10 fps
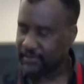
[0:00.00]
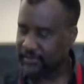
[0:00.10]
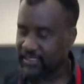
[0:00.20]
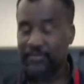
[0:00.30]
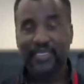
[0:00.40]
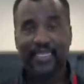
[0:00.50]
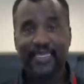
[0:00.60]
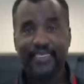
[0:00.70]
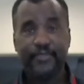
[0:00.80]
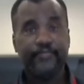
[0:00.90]

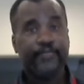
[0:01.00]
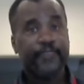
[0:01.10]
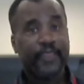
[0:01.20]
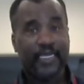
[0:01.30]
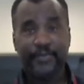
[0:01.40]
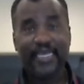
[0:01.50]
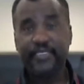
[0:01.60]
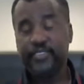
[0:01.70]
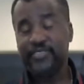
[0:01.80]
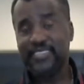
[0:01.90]
jambalaya. I'm
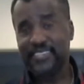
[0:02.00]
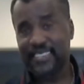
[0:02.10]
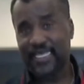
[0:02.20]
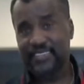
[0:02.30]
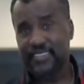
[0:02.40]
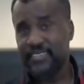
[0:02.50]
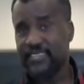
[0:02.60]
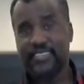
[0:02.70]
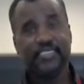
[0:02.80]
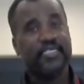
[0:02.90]
not using sausage,
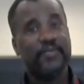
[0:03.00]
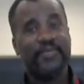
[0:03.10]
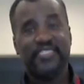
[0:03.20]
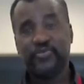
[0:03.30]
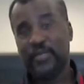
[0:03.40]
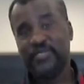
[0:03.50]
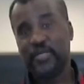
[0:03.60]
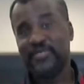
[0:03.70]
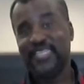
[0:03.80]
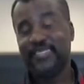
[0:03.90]
it's just going to be shrimp. It's
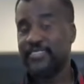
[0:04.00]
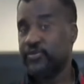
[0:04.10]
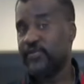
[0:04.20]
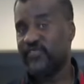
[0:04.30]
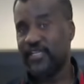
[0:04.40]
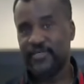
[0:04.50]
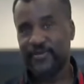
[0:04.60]
almost like a shrimp fried